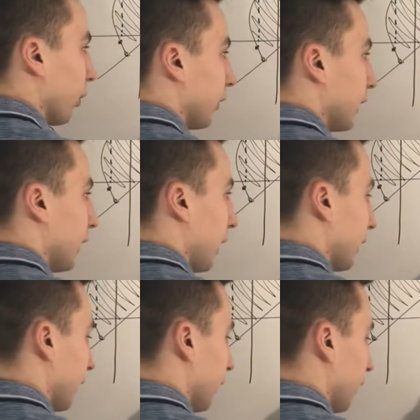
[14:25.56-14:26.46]
1 over
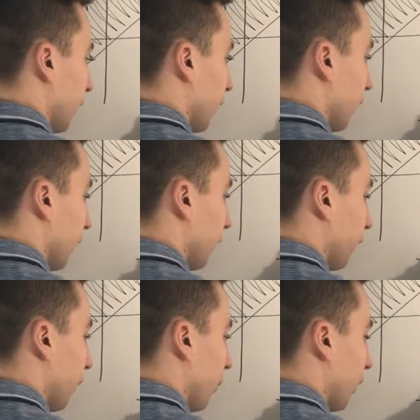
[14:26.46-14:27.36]
6,
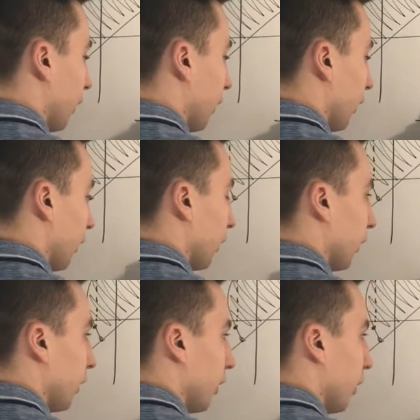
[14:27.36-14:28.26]
4
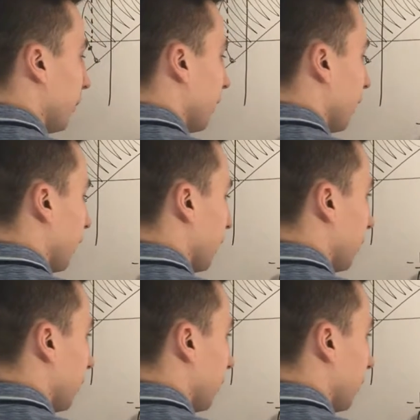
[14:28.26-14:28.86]
cubed